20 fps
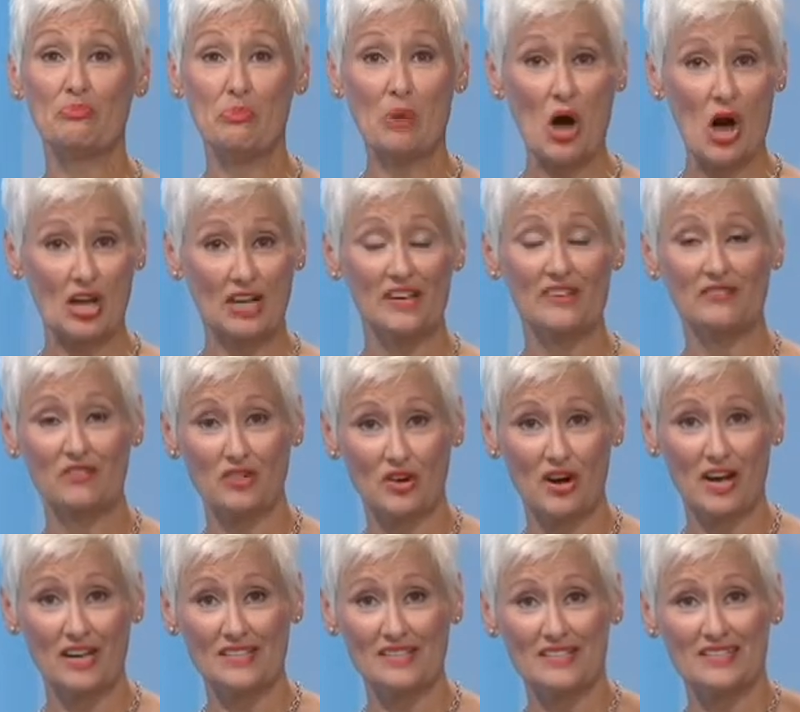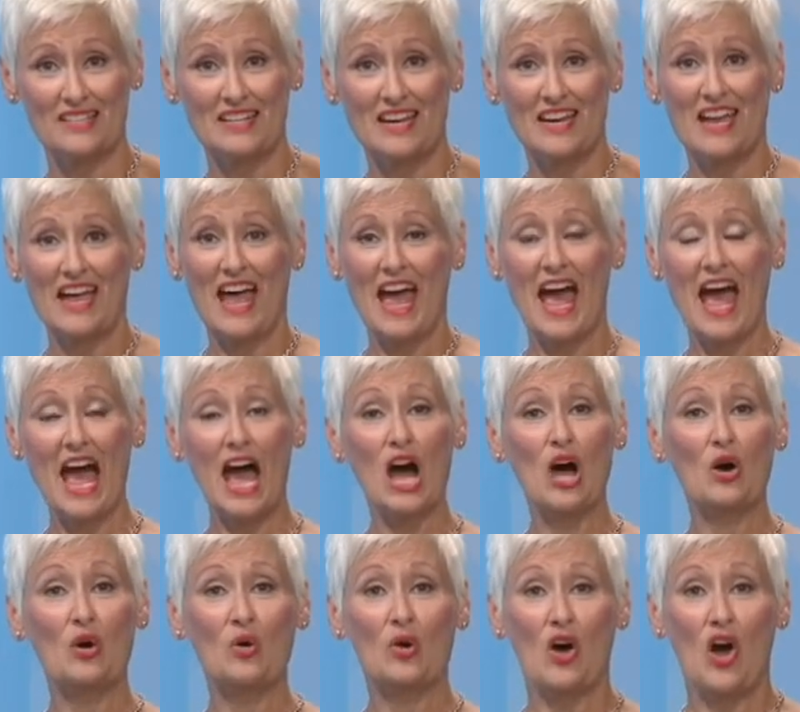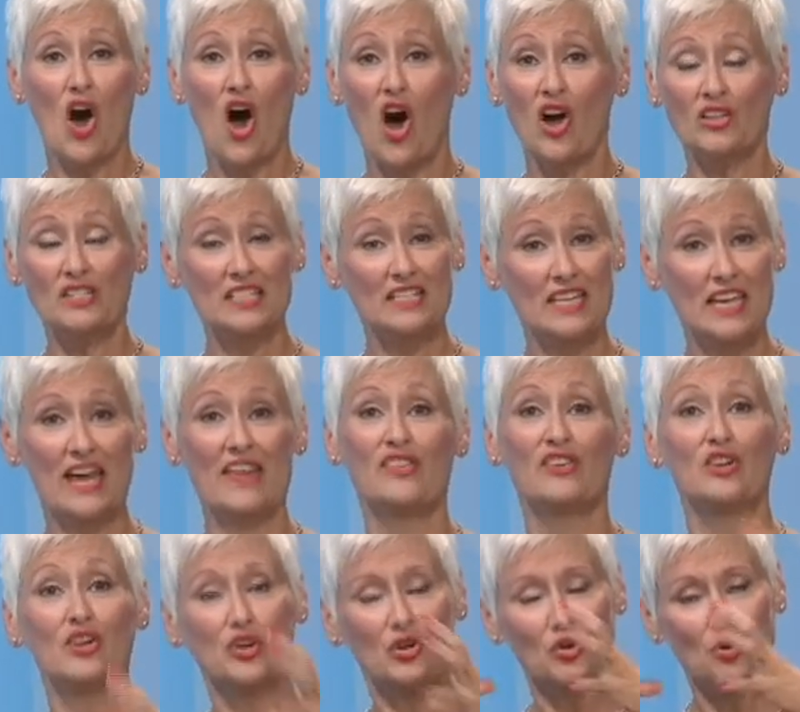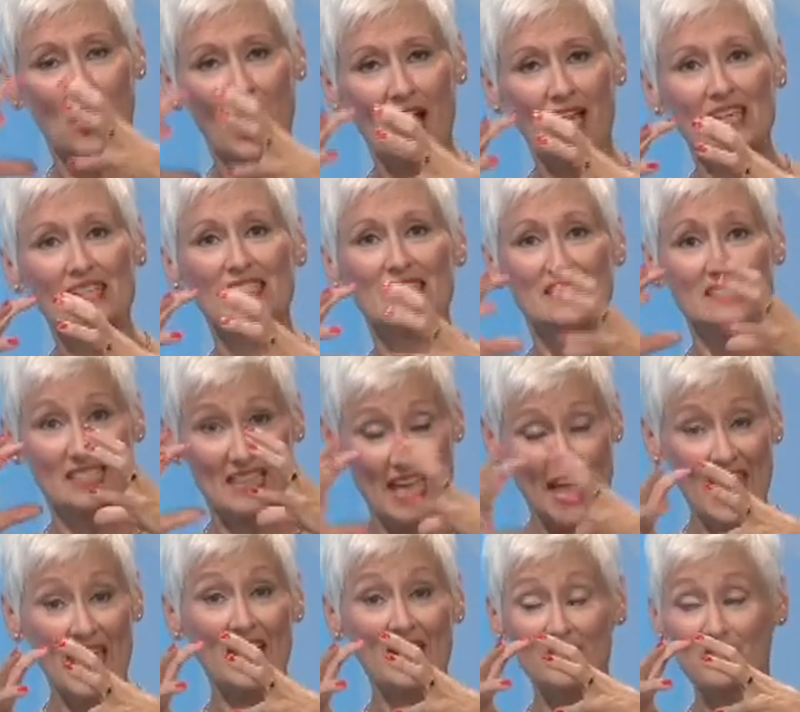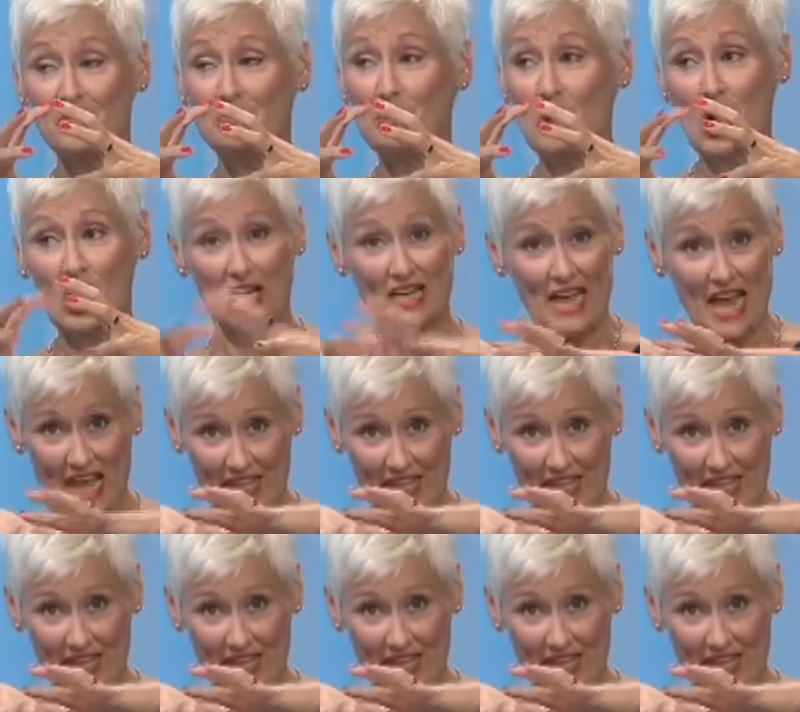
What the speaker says: the body of Christ, how altogether Christ is the head of the body,